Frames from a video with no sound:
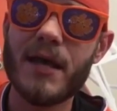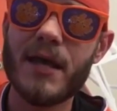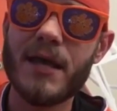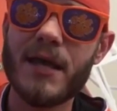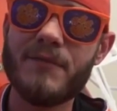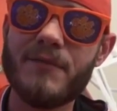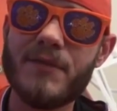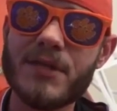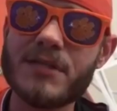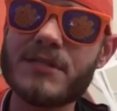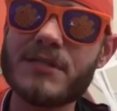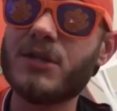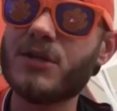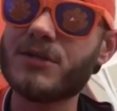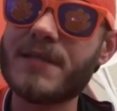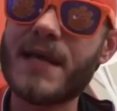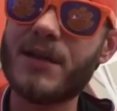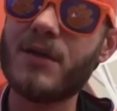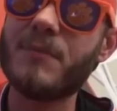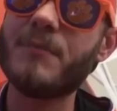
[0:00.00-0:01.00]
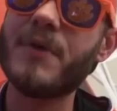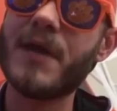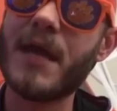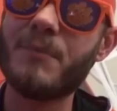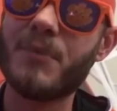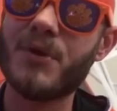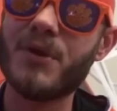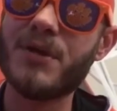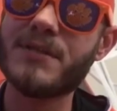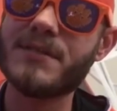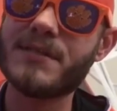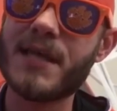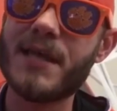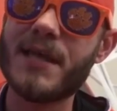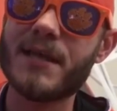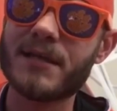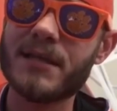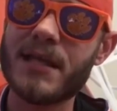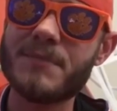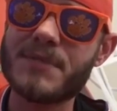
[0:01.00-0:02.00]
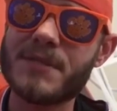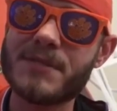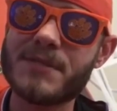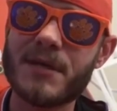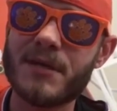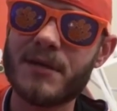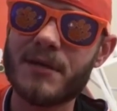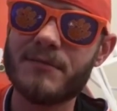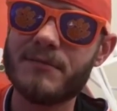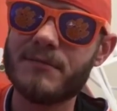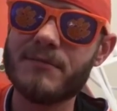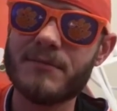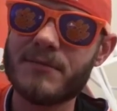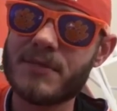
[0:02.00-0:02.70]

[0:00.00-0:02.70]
if you just looked at it on paper, you'd say that Clemson's going to